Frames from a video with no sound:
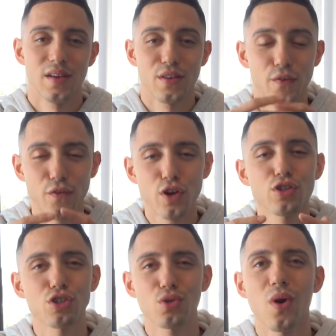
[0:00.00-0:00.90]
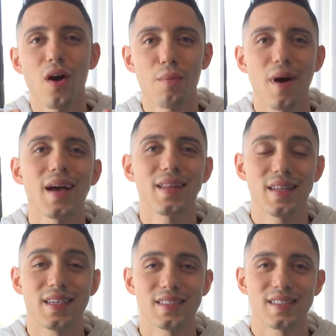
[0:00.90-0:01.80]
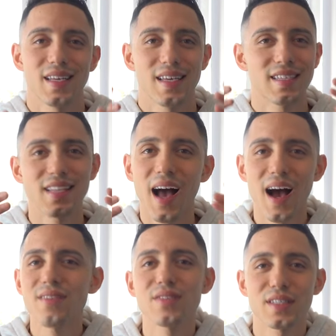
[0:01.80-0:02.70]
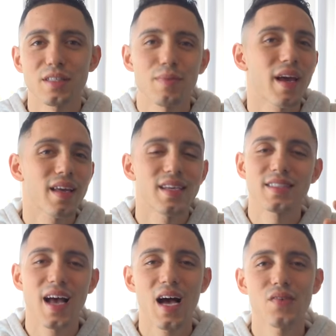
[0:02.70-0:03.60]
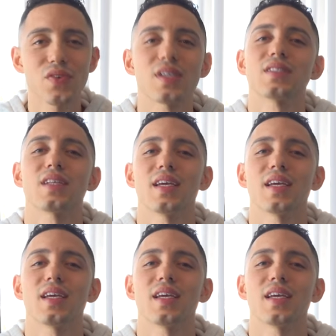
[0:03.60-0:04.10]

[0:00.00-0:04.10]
The first shoe on my list is obvious, man. It's obvious.